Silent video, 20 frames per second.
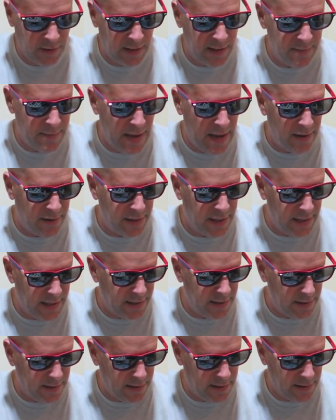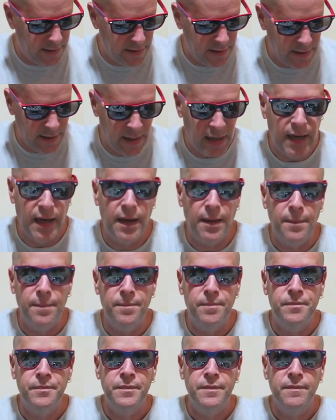really about it.
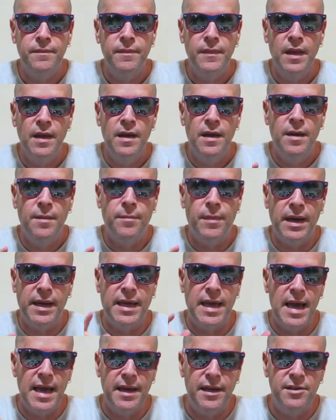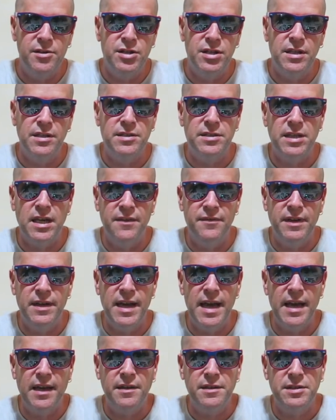My Canon
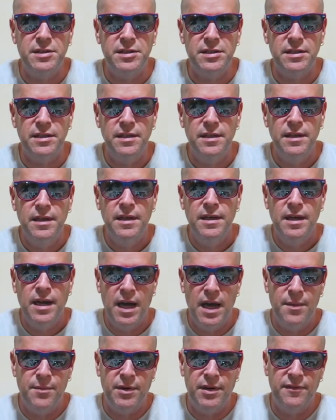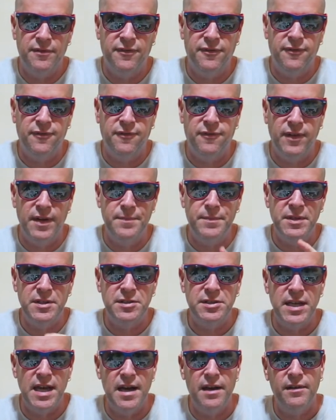G7X. I'm going to flip
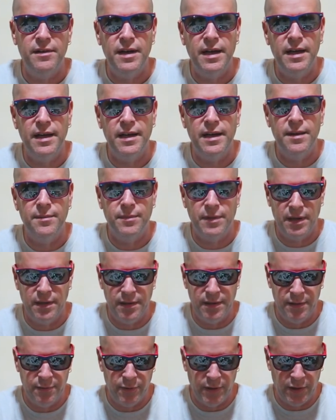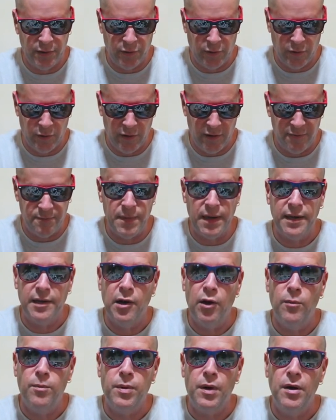this out and I'm going to record off my
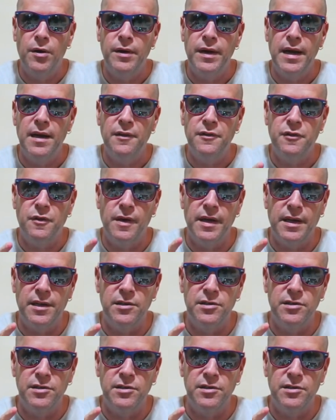GoPro now so I